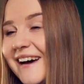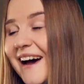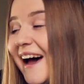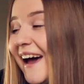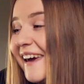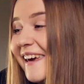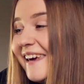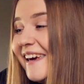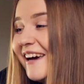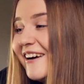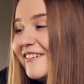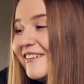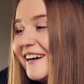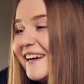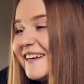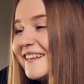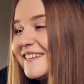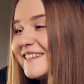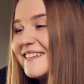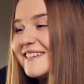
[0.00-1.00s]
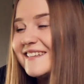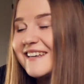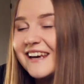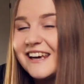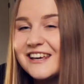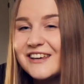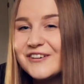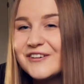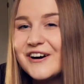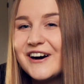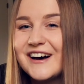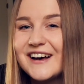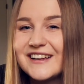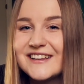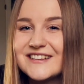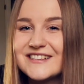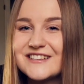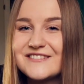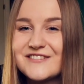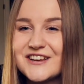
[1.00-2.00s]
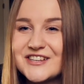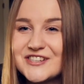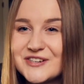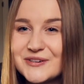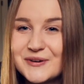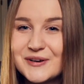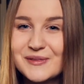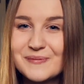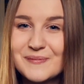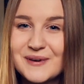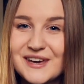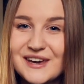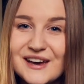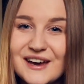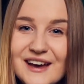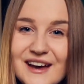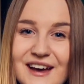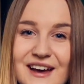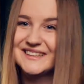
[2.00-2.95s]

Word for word: I can't wait to take you on this adventure with me.